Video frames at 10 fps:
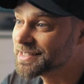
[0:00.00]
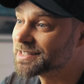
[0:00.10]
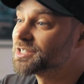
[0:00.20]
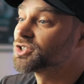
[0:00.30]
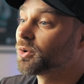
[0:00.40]
is
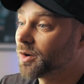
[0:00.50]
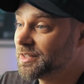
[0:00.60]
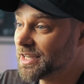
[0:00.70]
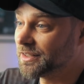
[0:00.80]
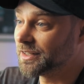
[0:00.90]
the
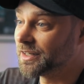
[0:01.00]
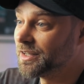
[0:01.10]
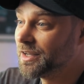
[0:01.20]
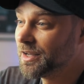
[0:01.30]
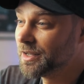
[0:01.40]
storytelling
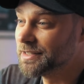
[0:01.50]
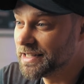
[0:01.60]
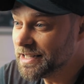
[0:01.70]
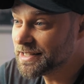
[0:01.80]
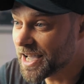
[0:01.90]

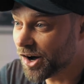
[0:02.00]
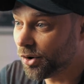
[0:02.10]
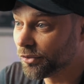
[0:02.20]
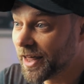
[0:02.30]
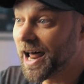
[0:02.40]

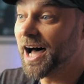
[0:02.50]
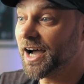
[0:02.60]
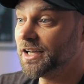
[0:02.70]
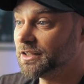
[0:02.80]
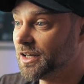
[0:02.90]
detail that
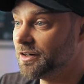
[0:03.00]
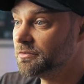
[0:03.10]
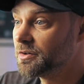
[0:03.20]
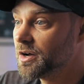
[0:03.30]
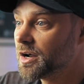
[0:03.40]
I
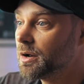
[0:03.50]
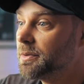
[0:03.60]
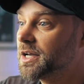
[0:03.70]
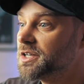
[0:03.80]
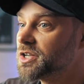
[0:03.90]
love,
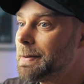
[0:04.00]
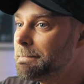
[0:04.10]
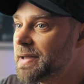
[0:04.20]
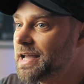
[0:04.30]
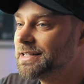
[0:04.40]
because it
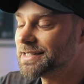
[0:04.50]
made